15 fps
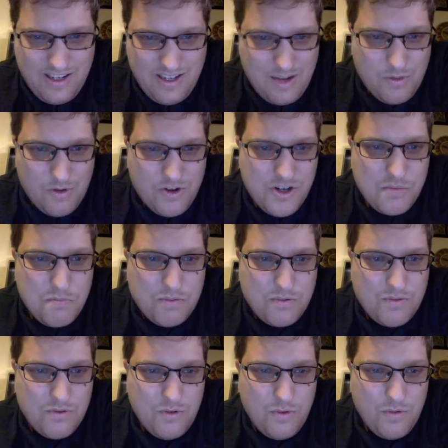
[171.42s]
like we're just
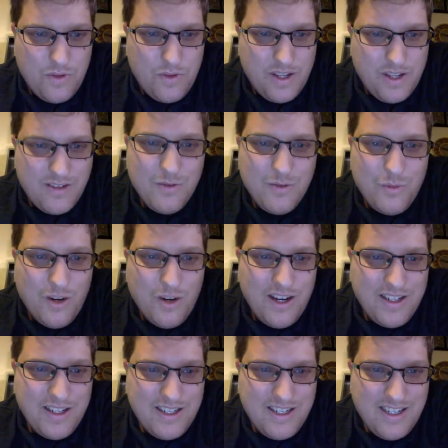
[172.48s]
proving what